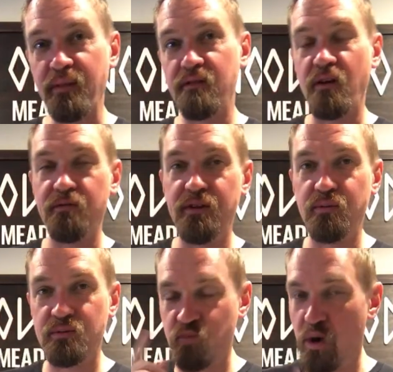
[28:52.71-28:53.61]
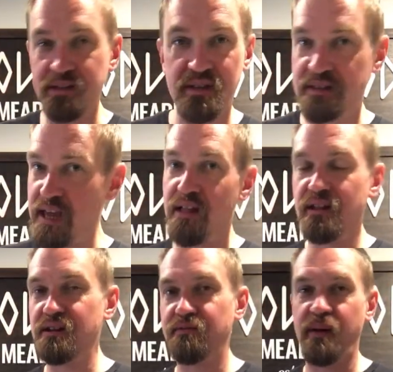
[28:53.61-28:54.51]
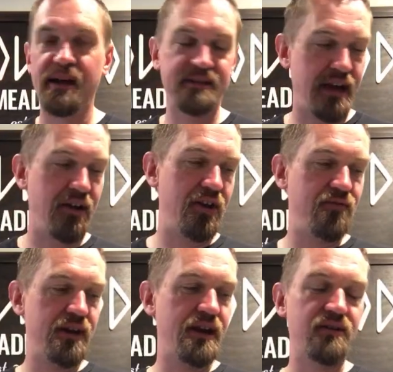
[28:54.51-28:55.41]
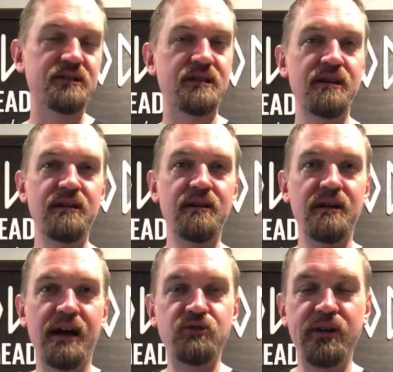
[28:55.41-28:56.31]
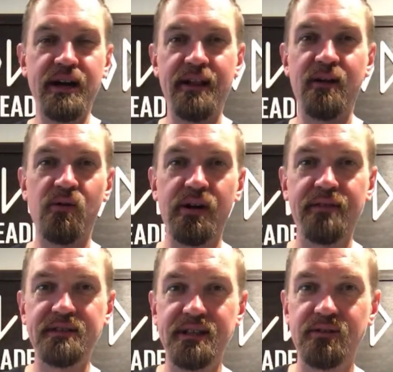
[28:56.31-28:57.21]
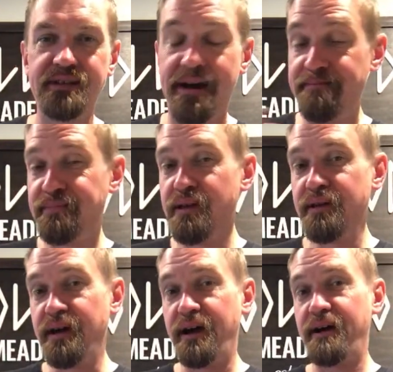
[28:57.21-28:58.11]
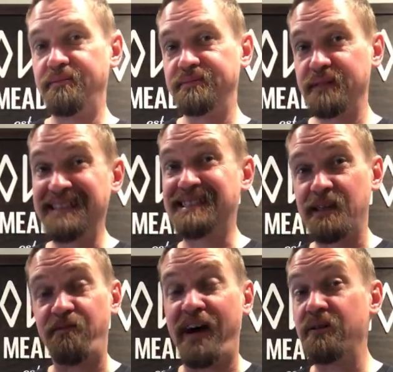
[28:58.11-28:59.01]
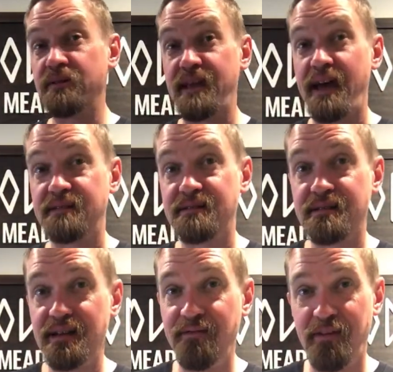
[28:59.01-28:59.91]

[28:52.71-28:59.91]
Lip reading: So if you watch the tail end of my Saturday videos, I drink out of the horn every single time. It's the final test if